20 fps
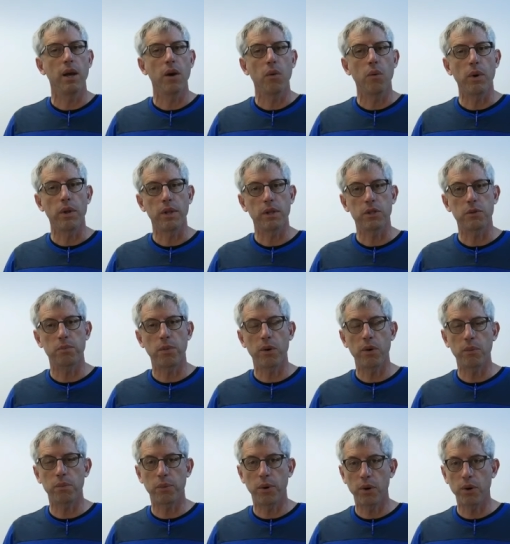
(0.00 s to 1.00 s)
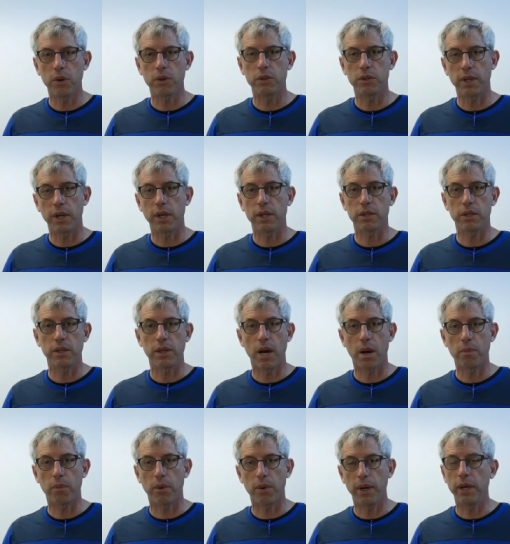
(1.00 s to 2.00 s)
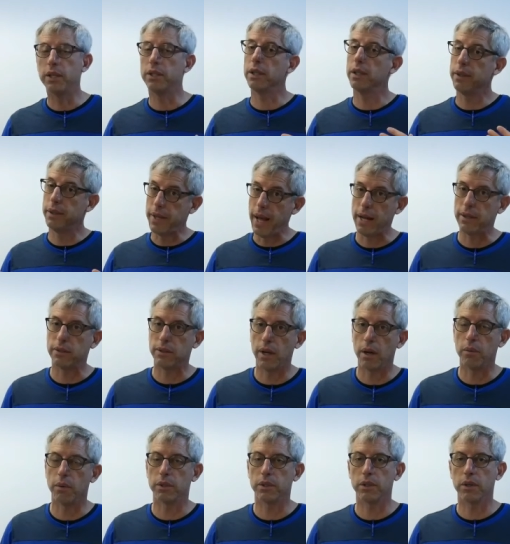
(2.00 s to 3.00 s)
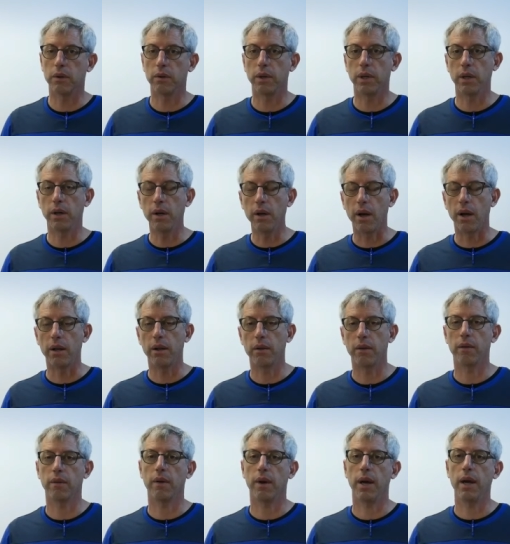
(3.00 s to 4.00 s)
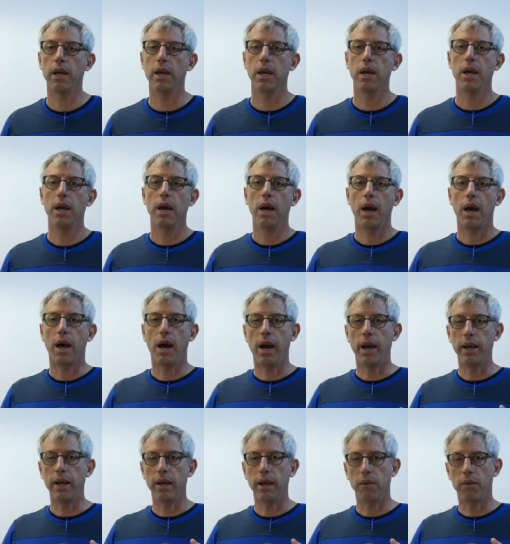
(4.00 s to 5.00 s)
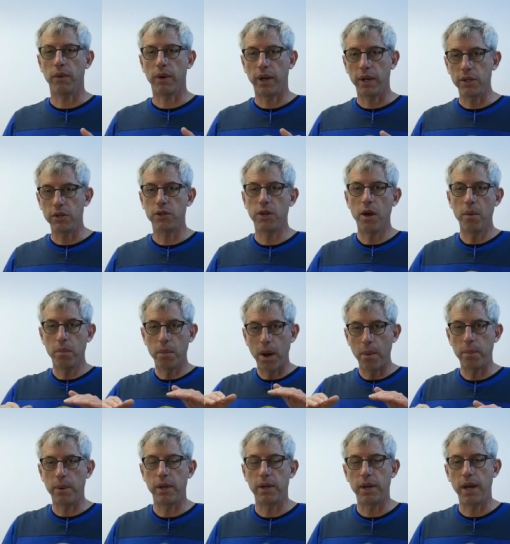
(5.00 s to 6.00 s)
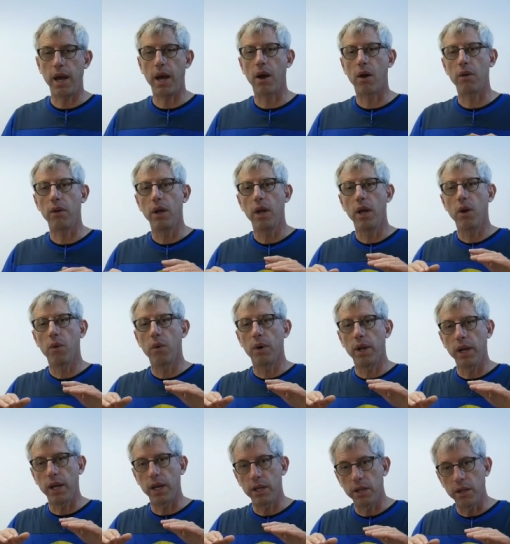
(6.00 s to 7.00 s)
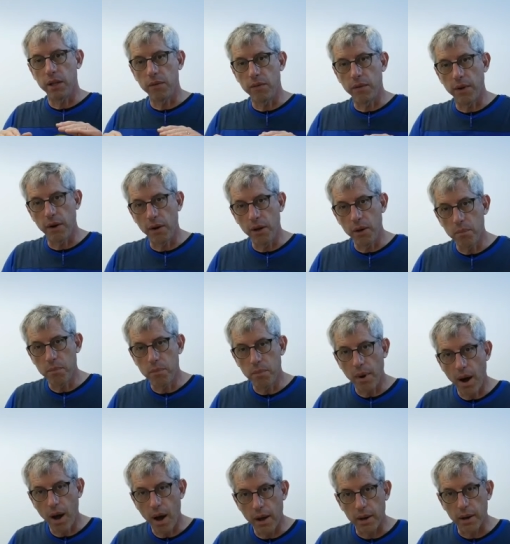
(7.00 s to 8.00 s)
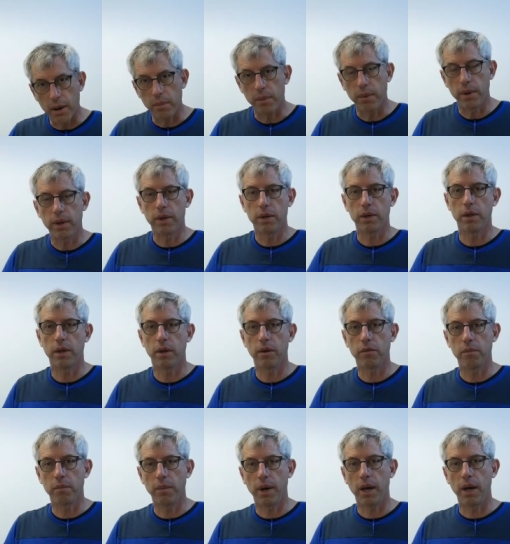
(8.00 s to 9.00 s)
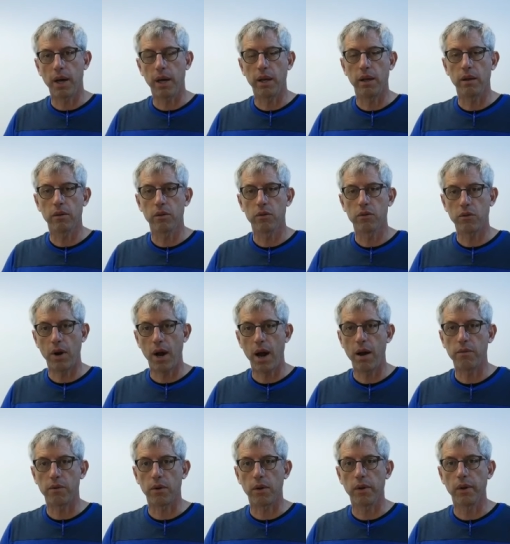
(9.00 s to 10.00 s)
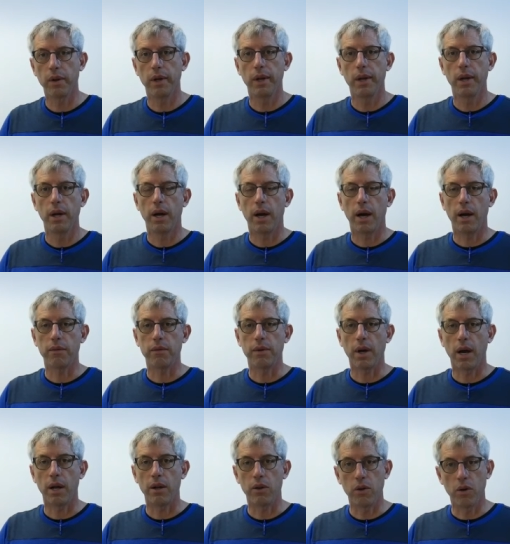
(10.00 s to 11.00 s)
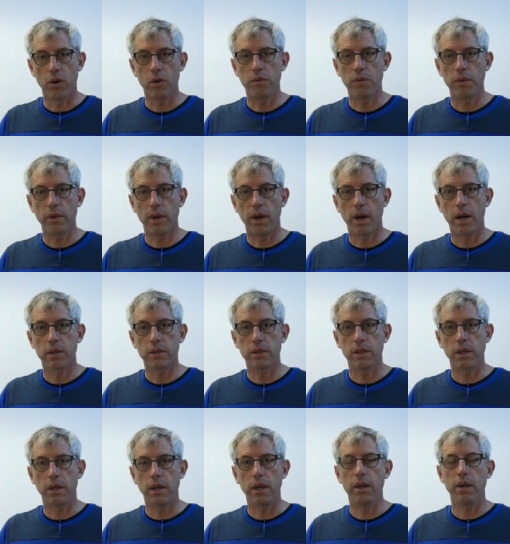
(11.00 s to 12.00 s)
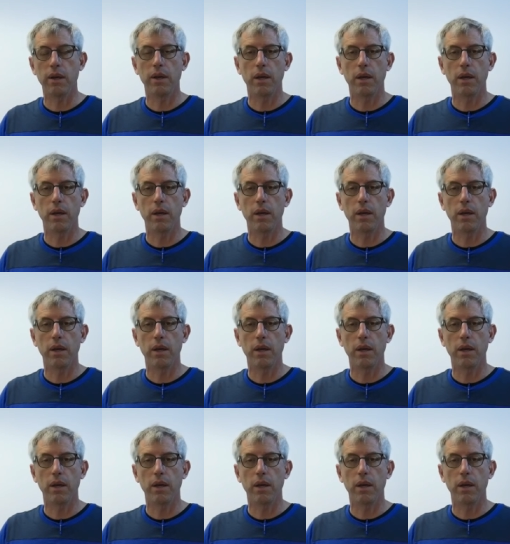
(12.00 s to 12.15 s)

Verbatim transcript: When the pogo stick is in operation, that's not what's going on, okay? I, when I jump up and down, when I get to the very bottom of my travel, I've got no velocity